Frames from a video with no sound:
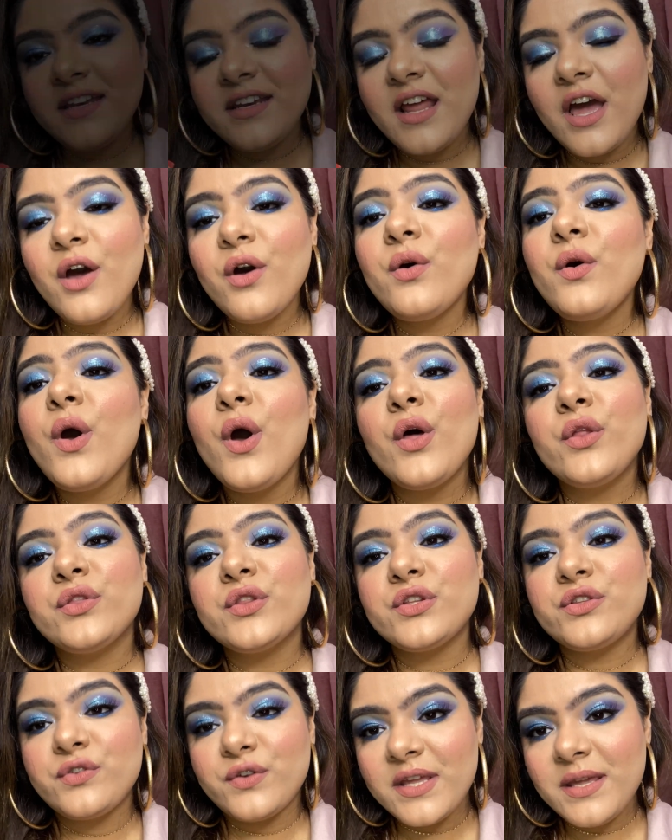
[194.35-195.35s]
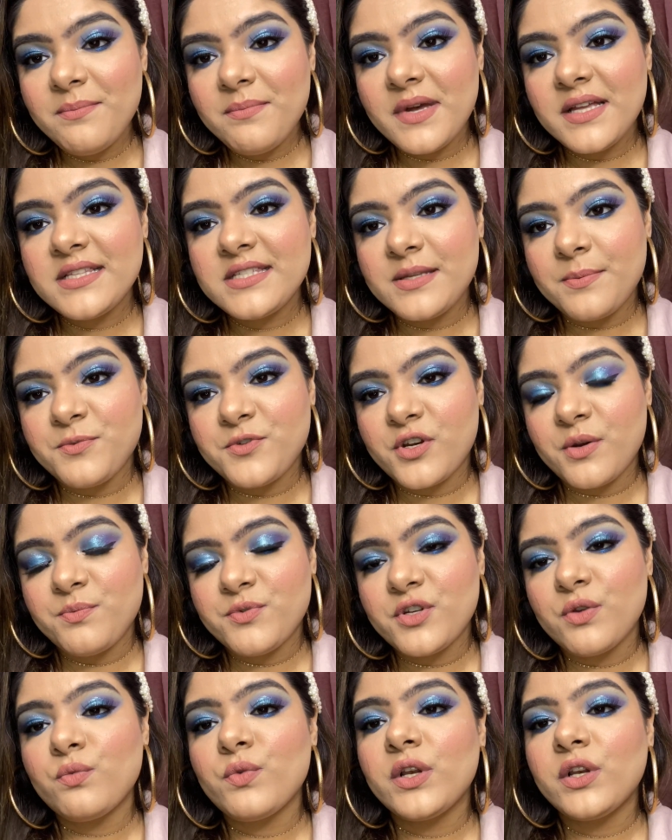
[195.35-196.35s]
now the 3-month
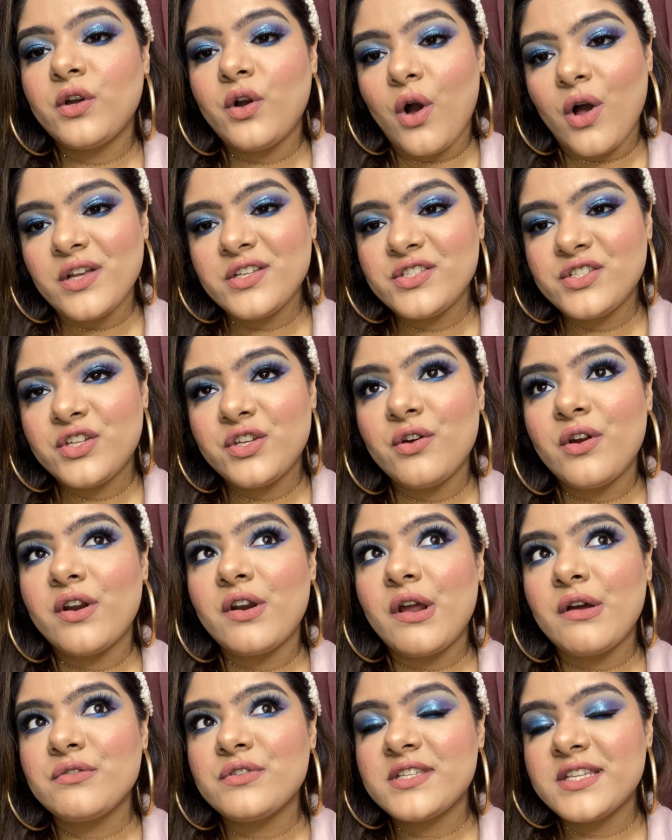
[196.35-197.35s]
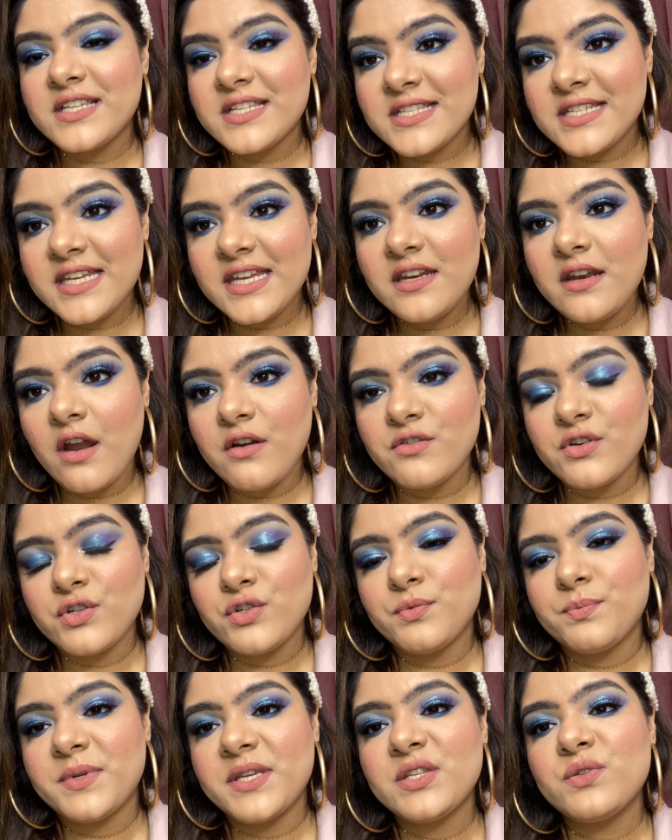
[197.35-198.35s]
subscription will cost you around
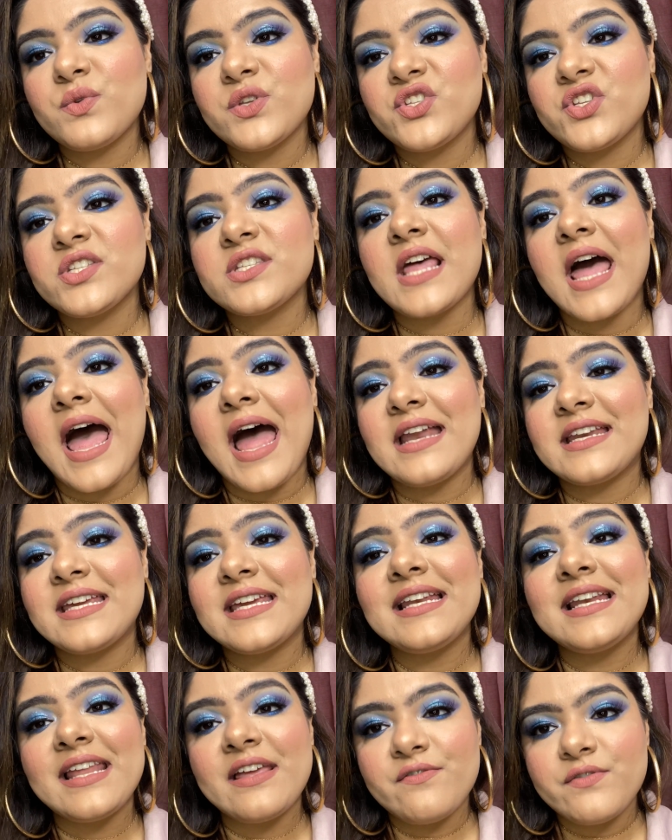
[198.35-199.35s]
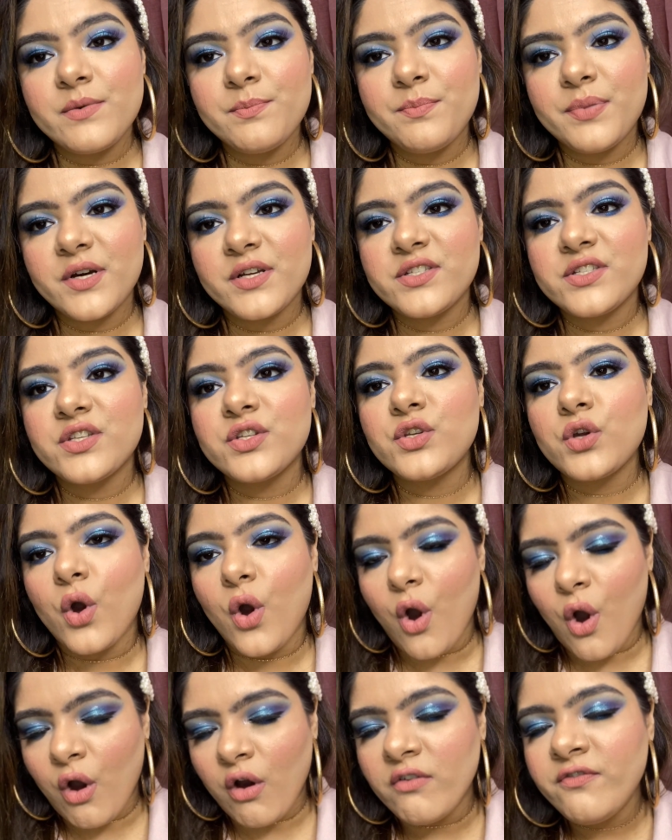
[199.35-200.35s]
1600 rupees, which is at 11%
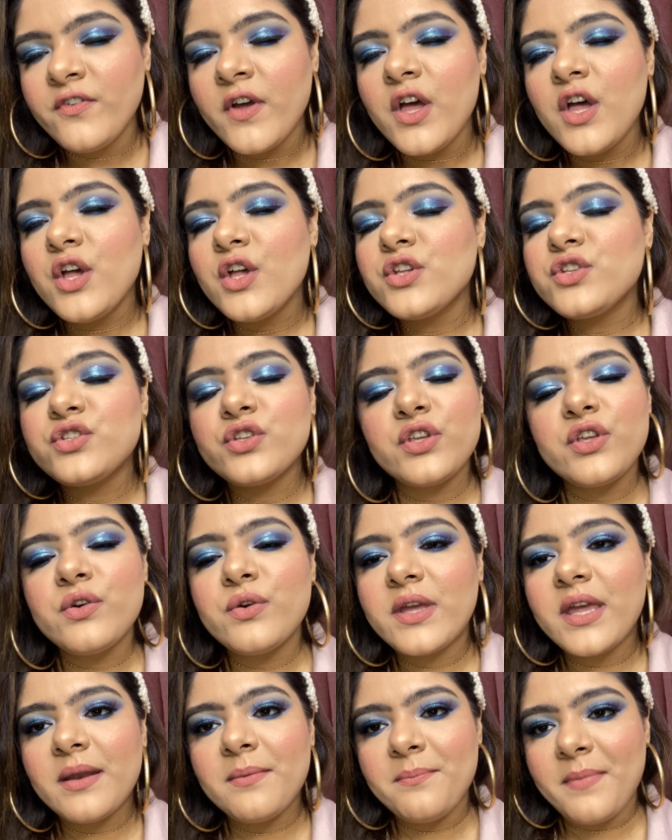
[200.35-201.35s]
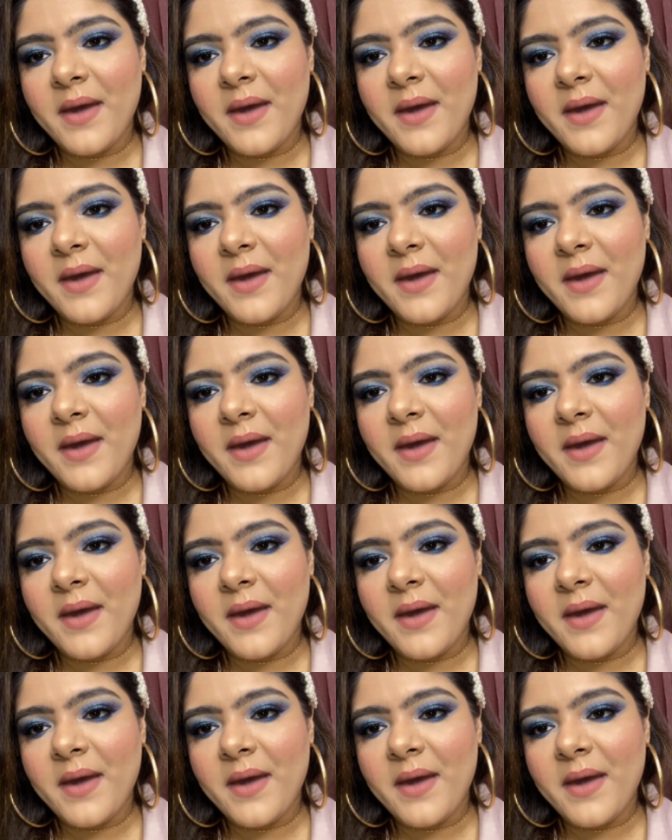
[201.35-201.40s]
off, so you can